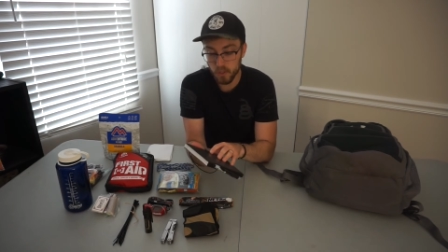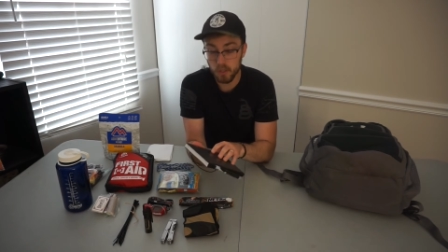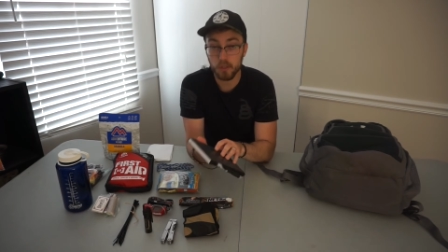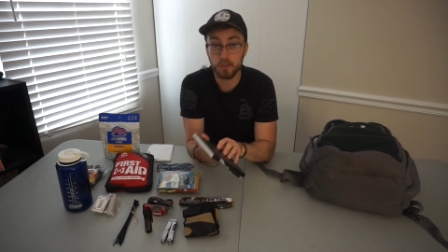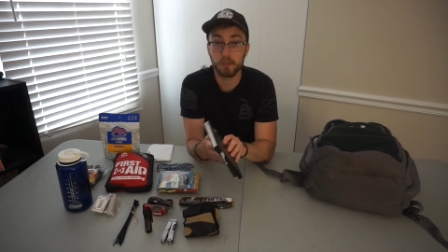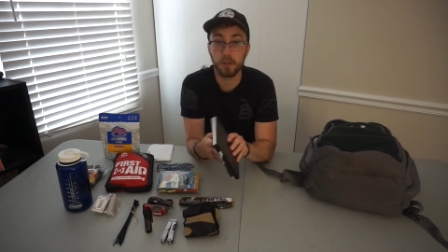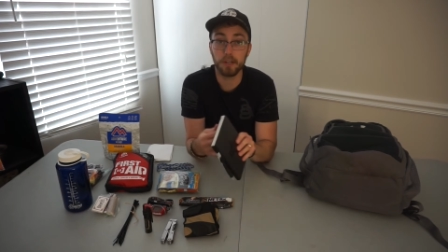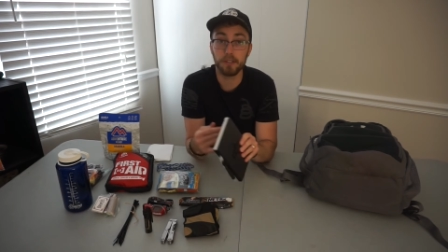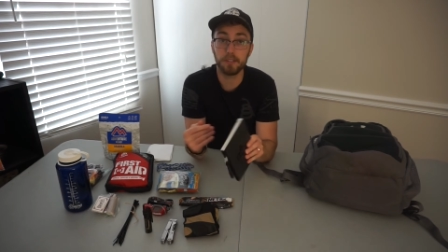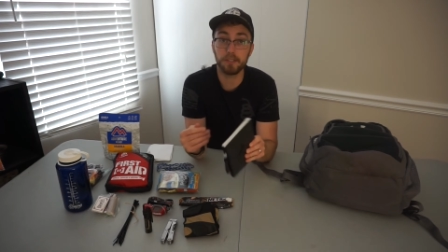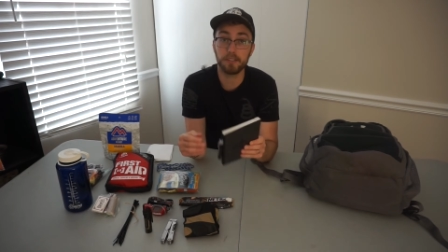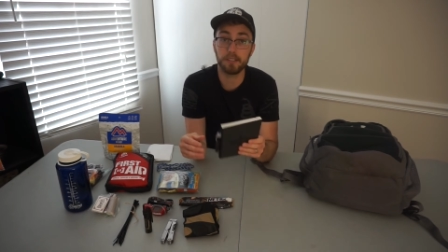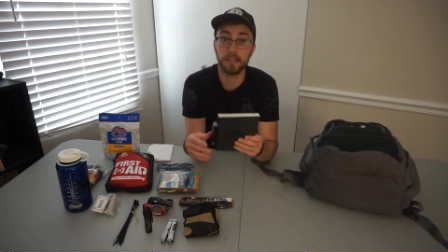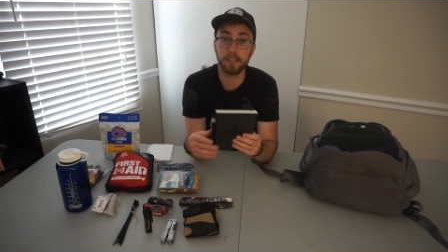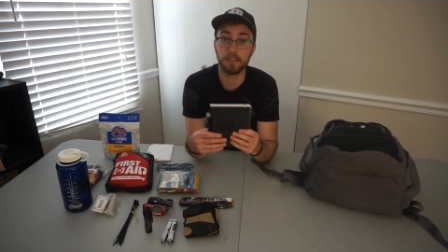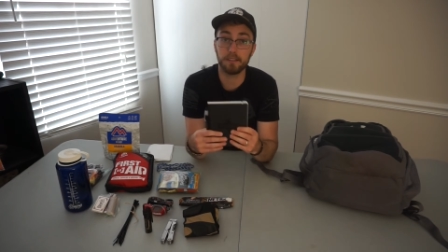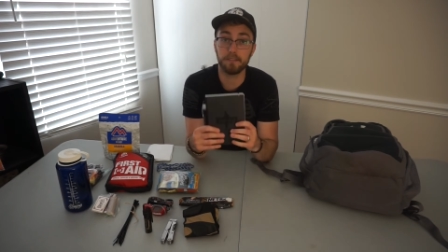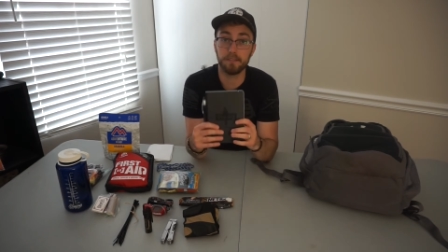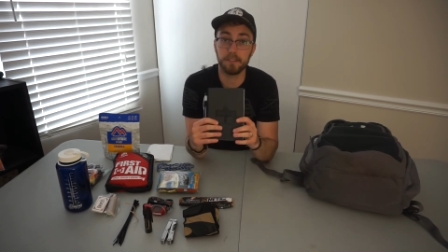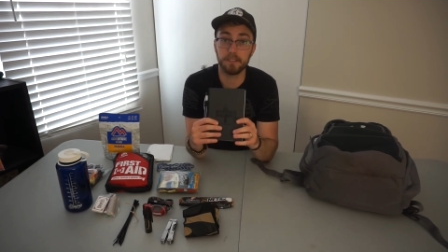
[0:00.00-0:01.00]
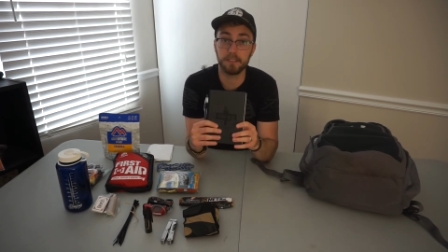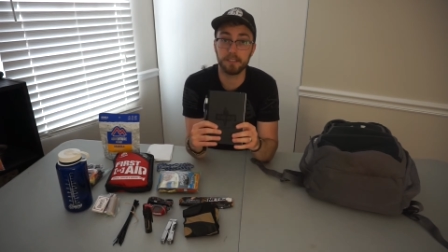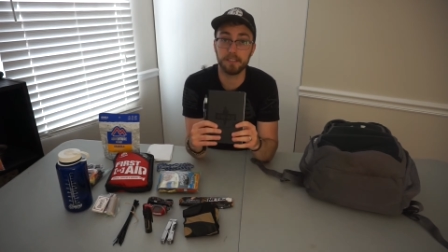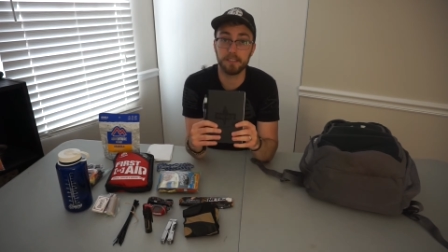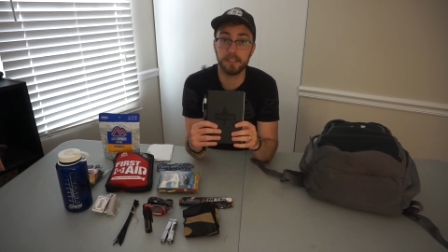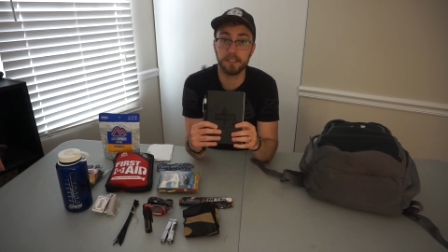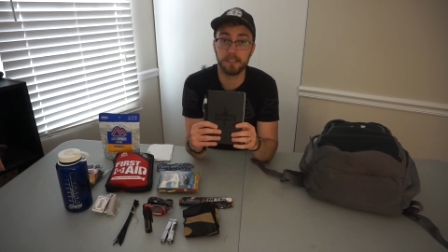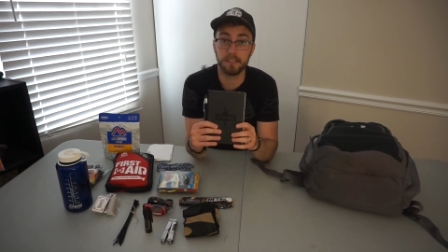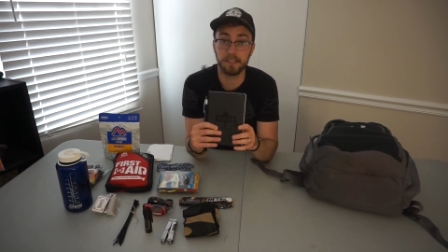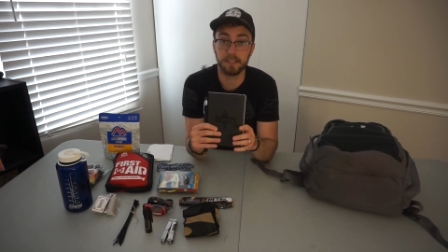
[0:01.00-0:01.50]
So I just like the
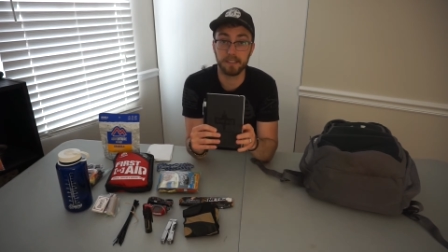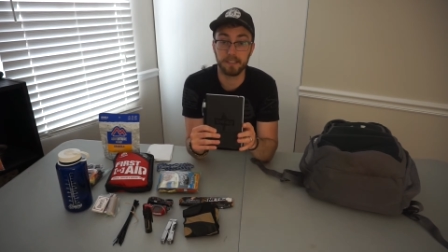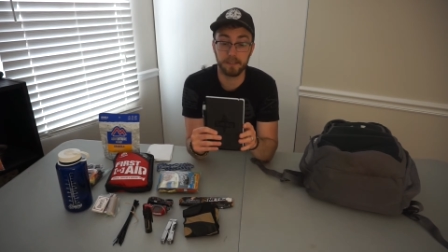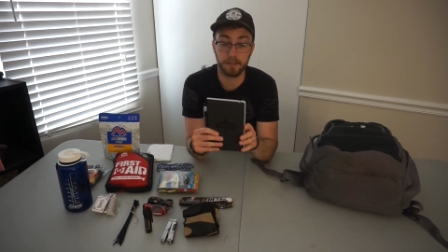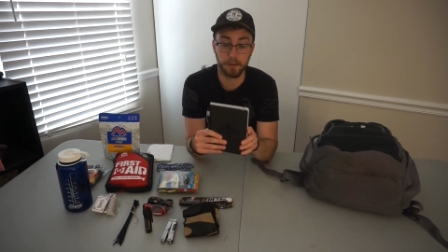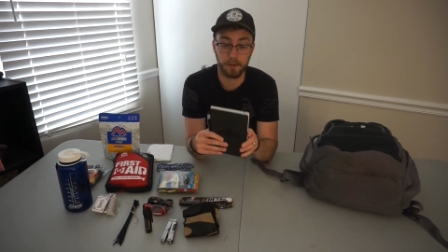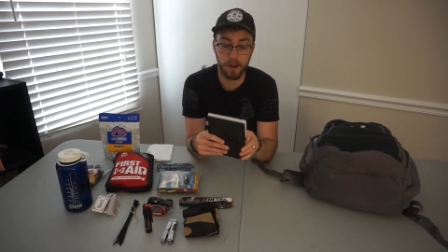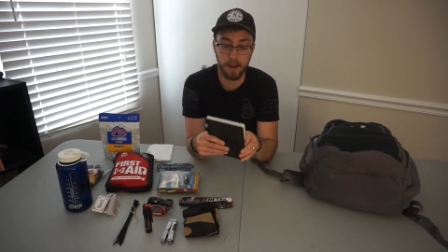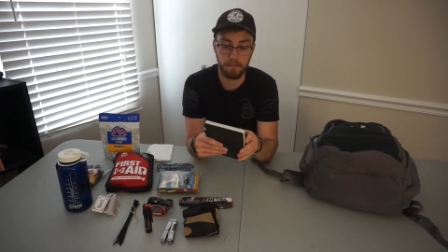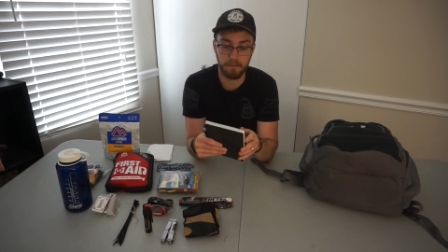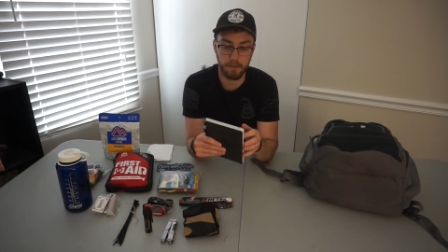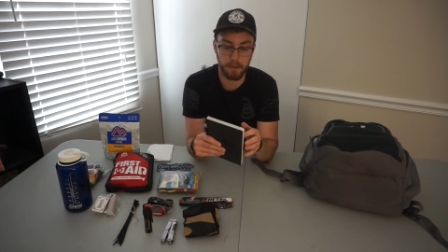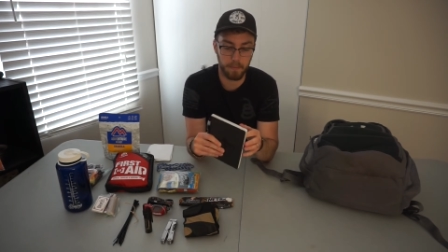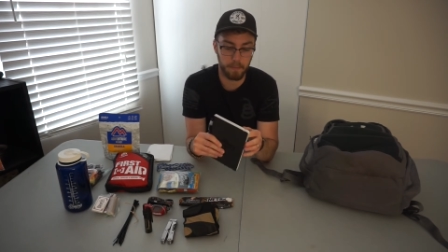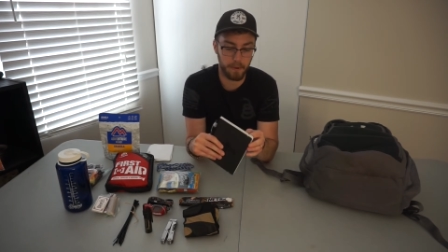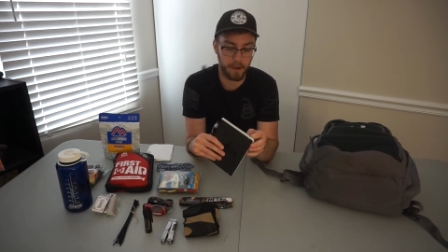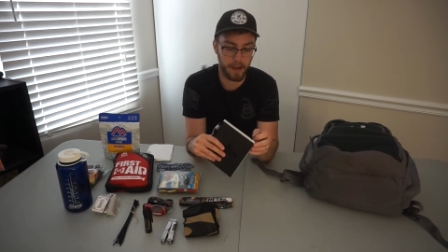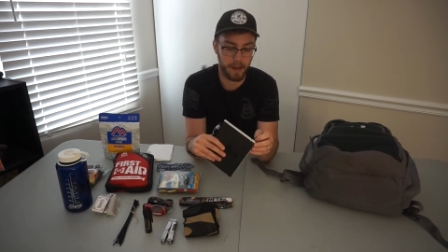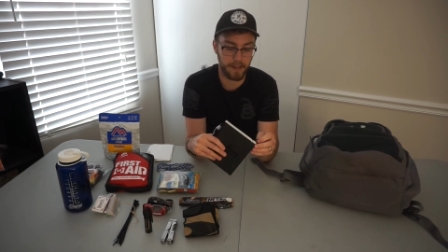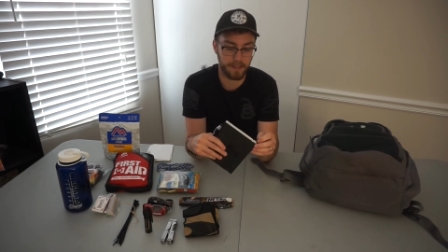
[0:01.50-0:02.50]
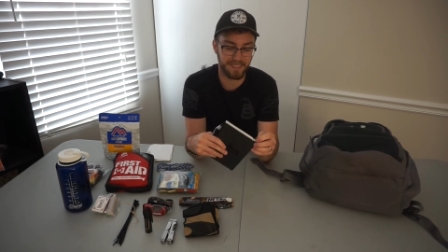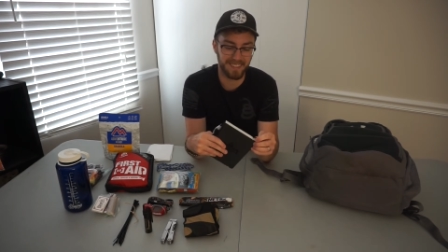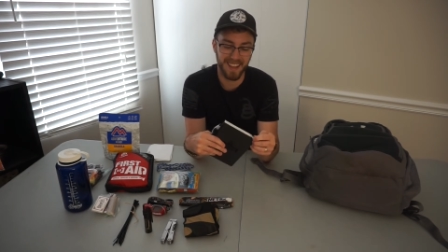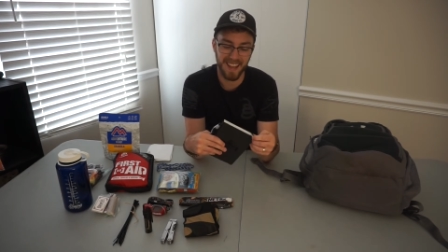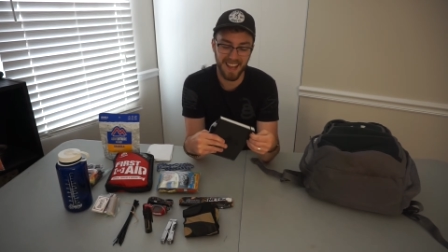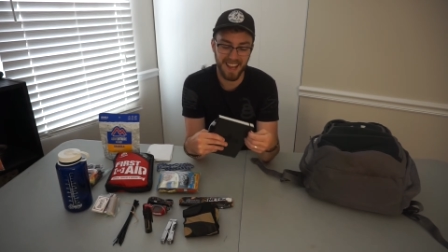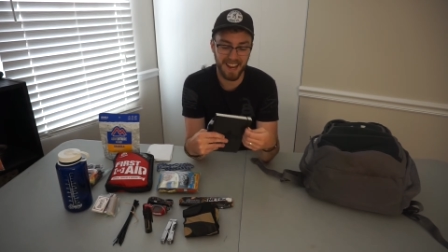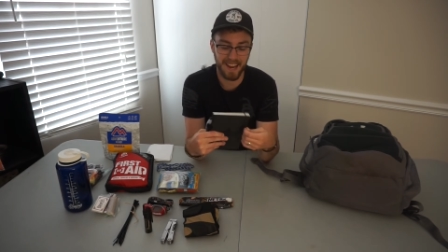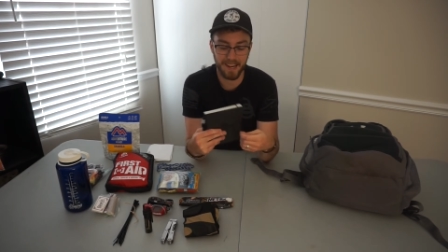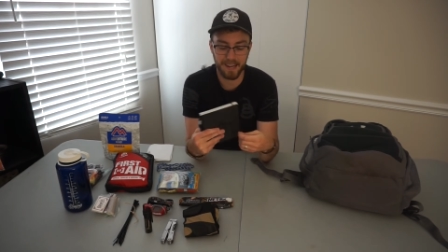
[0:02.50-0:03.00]
versatility that the graph paper has.
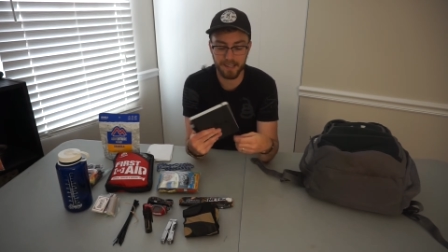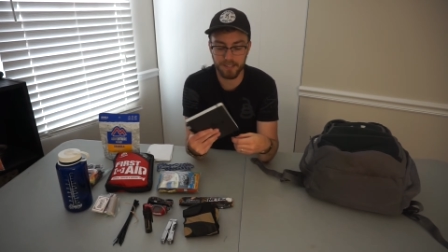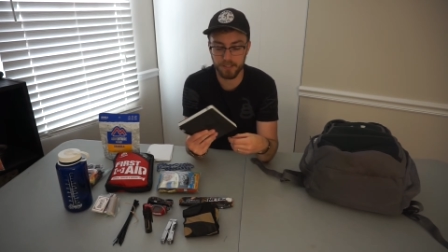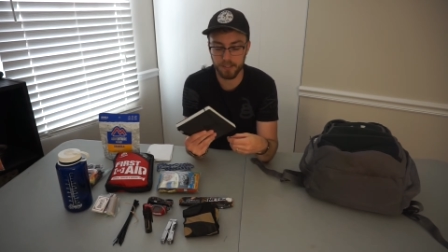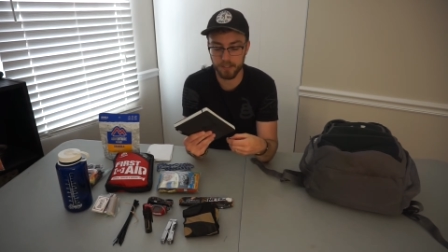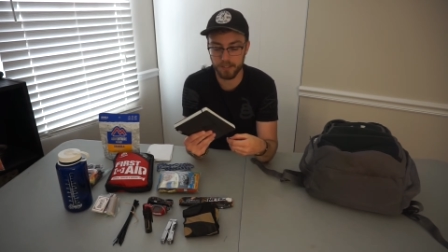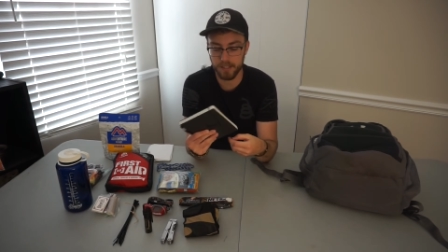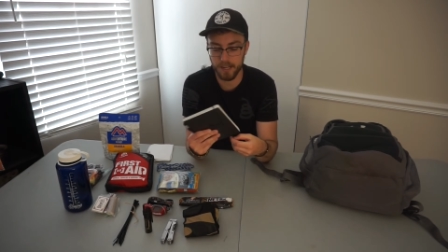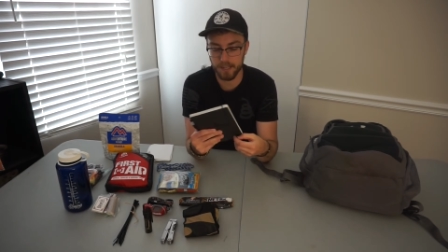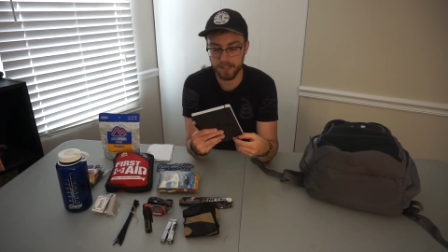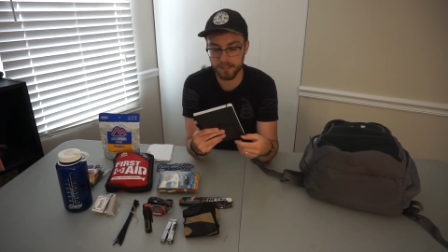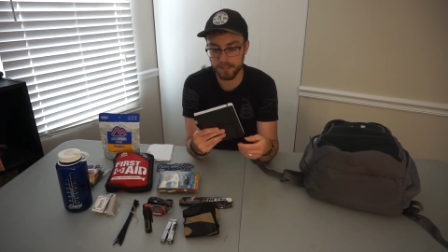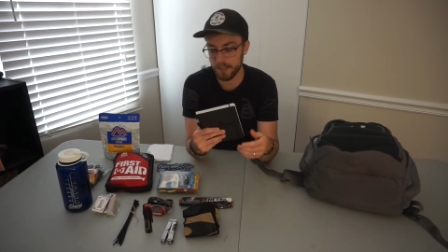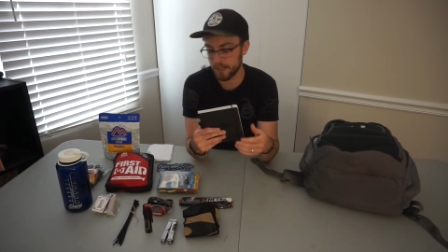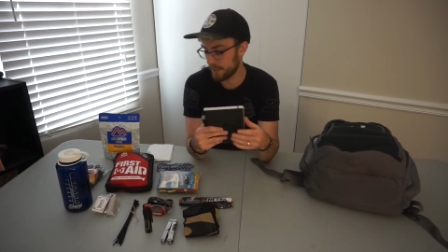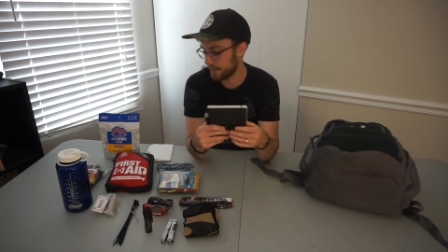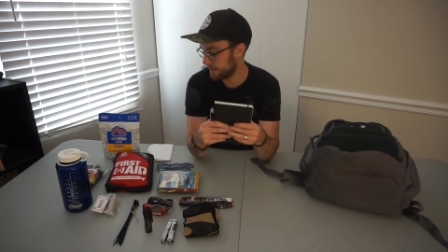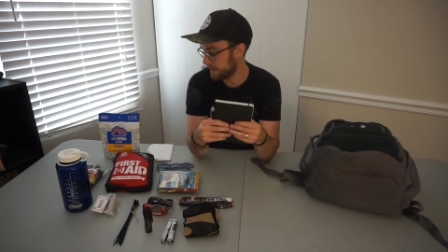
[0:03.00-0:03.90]
And it's just nice, like I